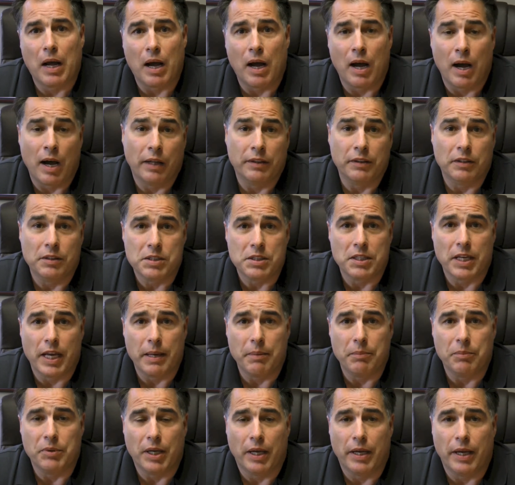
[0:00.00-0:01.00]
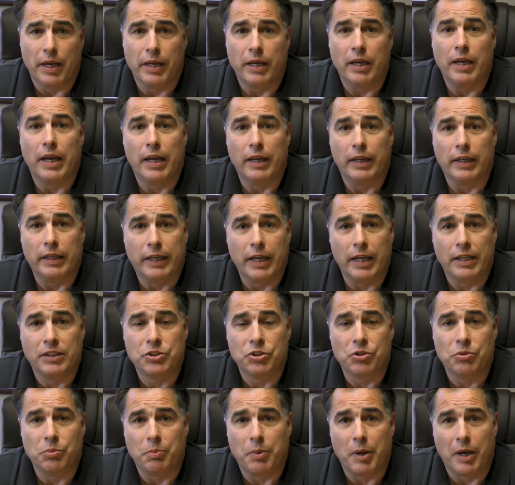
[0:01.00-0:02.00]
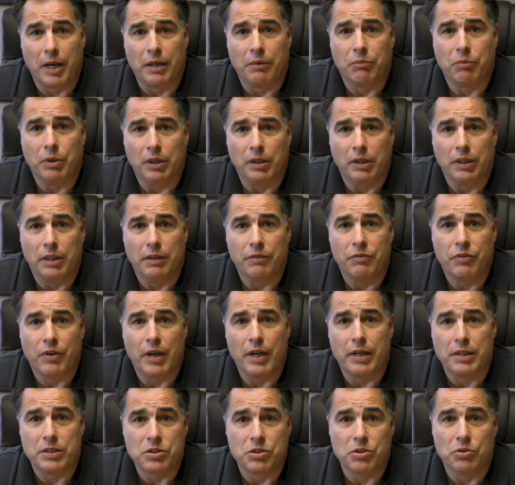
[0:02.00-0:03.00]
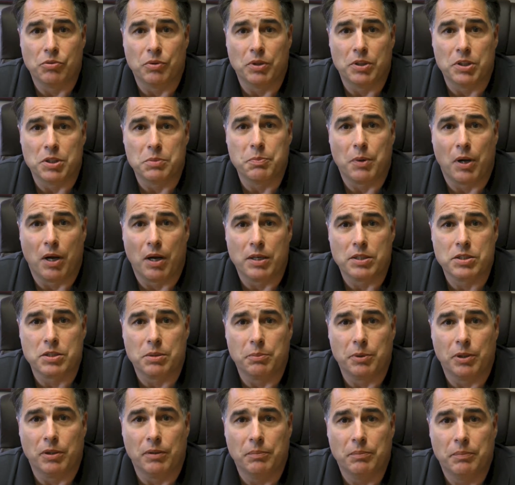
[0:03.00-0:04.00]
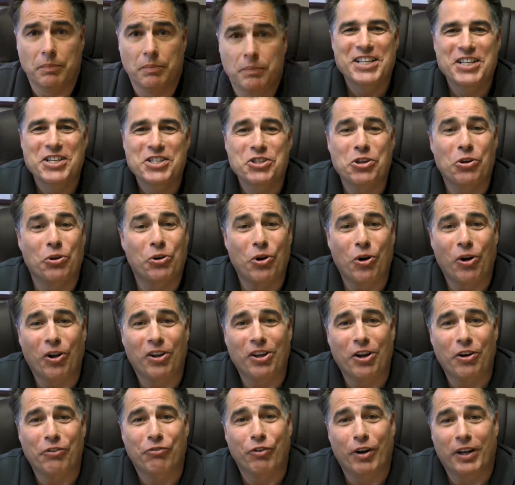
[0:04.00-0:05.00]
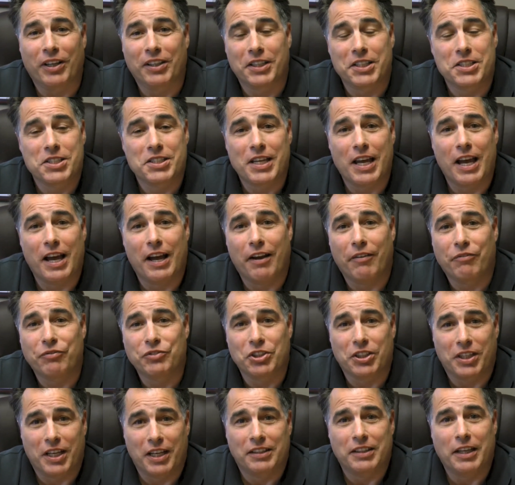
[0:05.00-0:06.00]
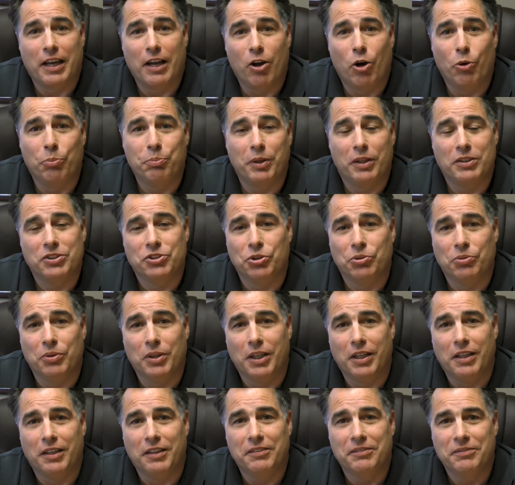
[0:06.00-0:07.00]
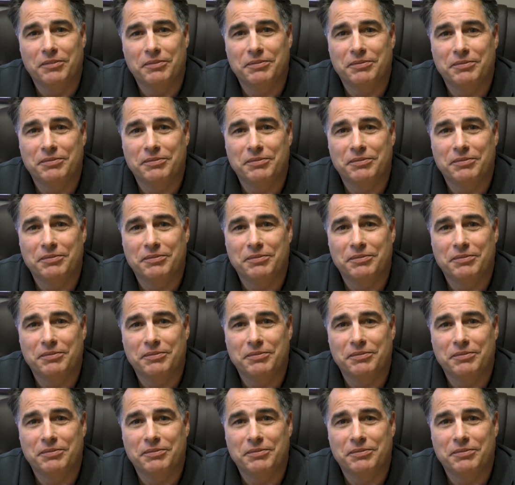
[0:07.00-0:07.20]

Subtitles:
on the same day and get you pain relief as soon as possible. So call our friendly staff to get the help that you need.